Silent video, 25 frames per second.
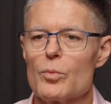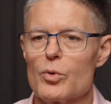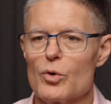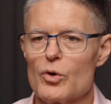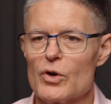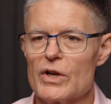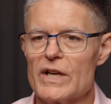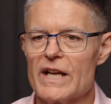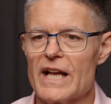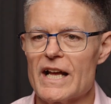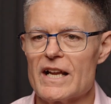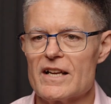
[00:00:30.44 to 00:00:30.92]

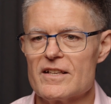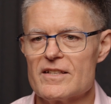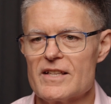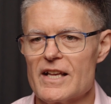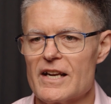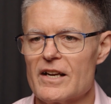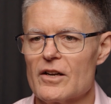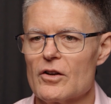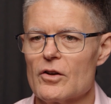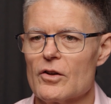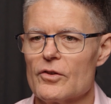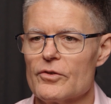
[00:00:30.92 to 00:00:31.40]

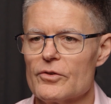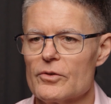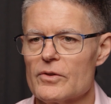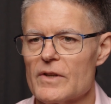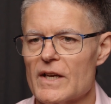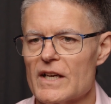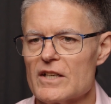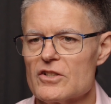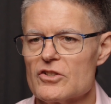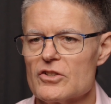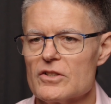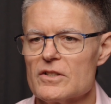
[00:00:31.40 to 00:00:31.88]
pre-anaesthetic
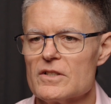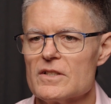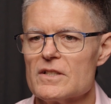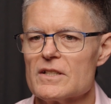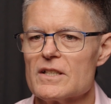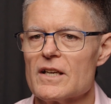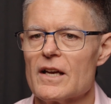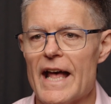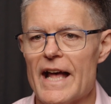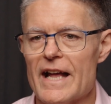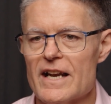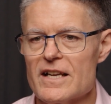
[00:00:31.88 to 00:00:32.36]
consultations,
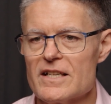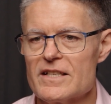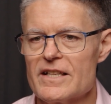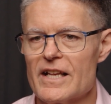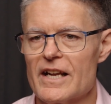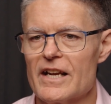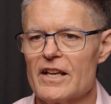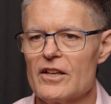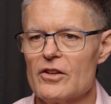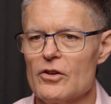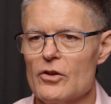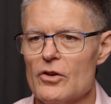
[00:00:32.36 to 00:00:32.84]

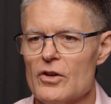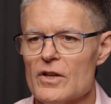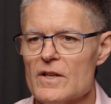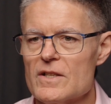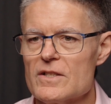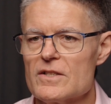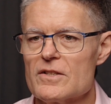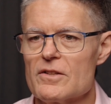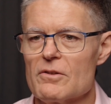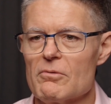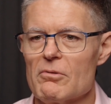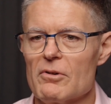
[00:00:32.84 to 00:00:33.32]
anaesthetic
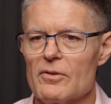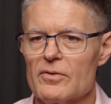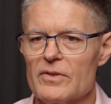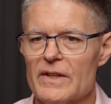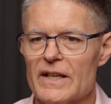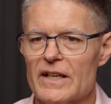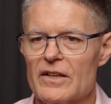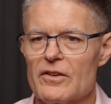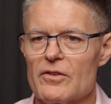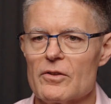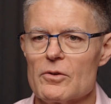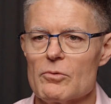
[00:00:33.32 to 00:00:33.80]
units that
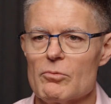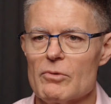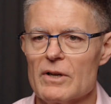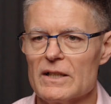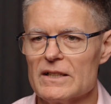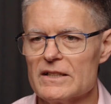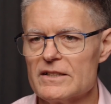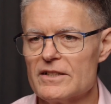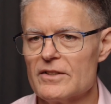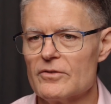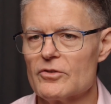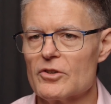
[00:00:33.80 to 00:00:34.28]
reflect the
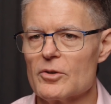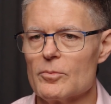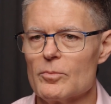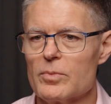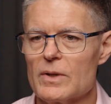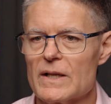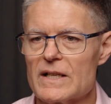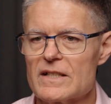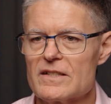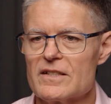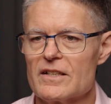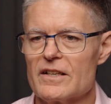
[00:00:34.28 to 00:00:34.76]
relative
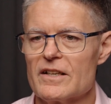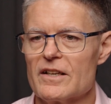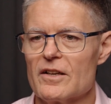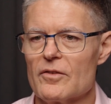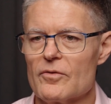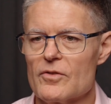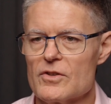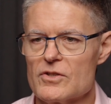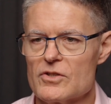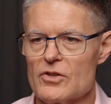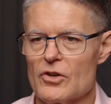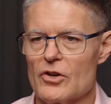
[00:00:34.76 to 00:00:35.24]
complexity of
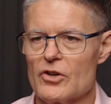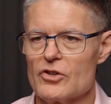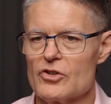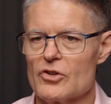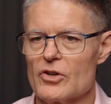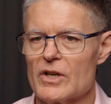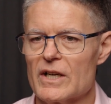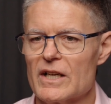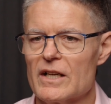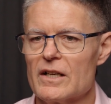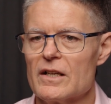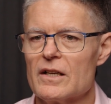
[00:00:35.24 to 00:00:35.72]
the
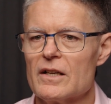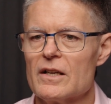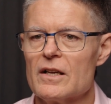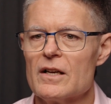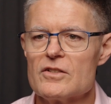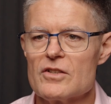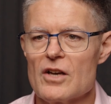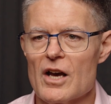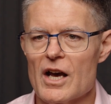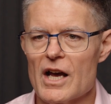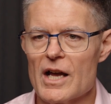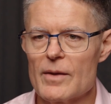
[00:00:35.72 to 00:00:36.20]
surgery,
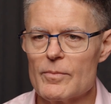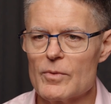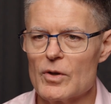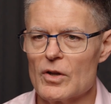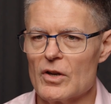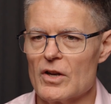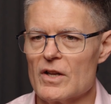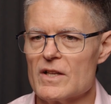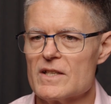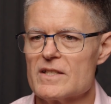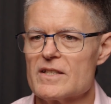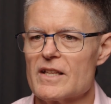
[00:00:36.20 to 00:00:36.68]
time
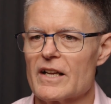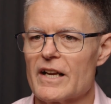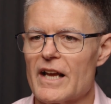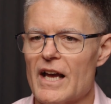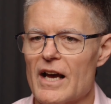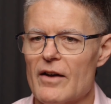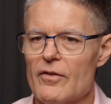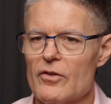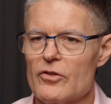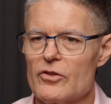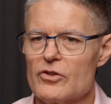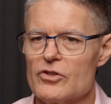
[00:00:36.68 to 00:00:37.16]
units that
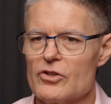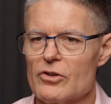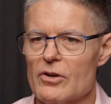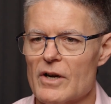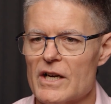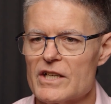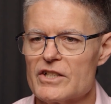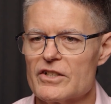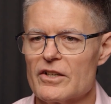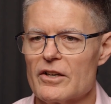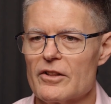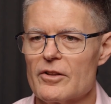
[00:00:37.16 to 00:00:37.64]
cover the
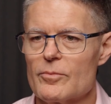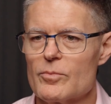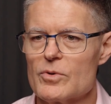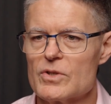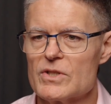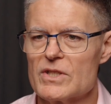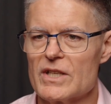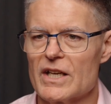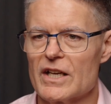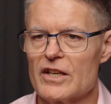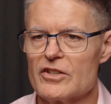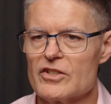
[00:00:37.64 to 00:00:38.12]
duration of the
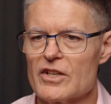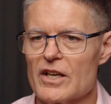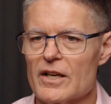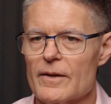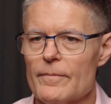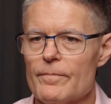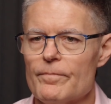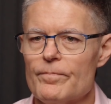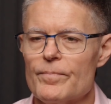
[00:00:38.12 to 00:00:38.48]
procedure,